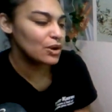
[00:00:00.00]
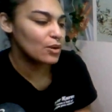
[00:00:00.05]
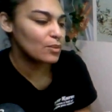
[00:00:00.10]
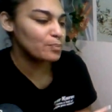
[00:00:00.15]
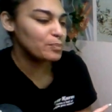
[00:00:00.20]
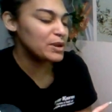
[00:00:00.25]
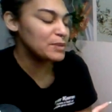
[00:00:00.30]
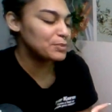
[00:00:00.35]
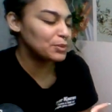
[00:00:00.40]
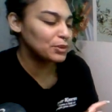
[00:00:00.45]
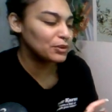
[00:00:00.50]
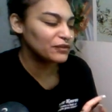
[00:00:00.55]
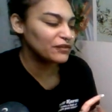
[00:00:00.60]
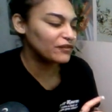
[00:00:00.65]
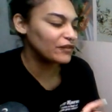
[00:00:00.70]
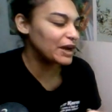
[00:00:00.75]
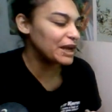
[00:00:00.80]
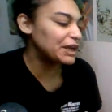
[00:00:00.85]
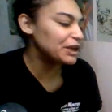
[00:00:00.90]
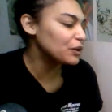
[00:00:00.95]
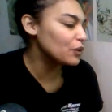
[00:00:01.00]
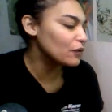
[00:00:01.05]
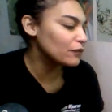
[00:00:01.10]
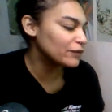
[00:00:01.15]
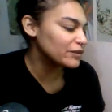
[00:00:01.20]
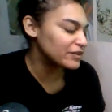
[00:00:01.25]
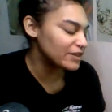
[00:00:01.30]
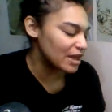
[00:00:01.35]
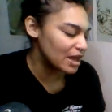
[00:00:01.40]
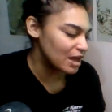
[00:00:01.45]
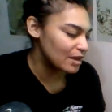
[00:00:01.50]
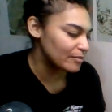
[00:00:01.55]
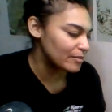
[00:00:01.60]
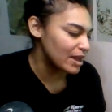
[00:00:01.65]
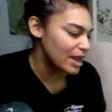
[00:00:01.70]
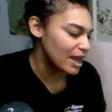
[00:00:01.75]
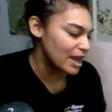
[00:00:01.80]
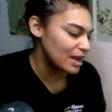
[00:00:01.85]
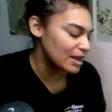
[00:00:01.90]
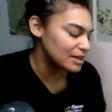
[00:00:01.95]
people fighting over them,
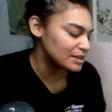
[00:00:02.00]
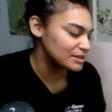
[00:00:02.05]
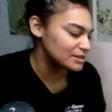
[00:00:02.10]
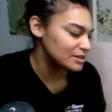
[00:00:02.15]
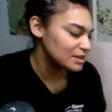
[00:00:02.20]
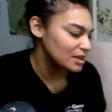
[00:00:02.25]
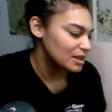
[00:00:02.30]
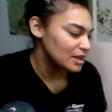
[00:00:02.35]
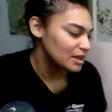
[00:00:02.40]
and